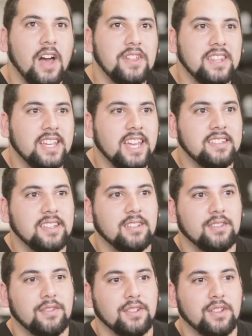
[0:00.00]
I think the key skills
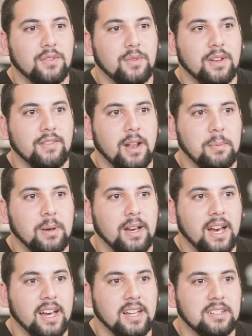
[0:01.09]
for a software developer
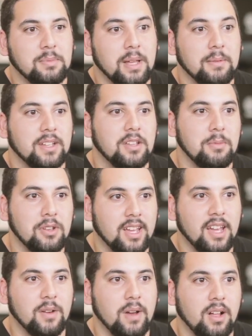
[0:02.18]
are to be able to
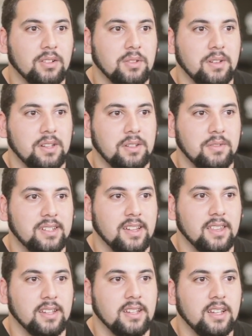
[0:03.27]
communicate well to each
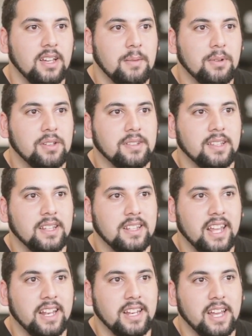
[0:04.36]
other, because
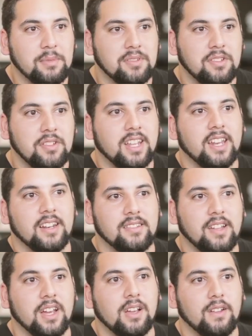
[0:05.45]
that enables you to get in a
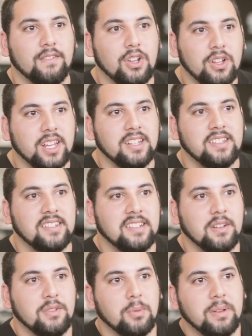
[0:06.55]
cycle of learning and teaching
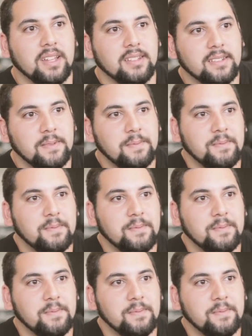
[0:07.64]
with your peers.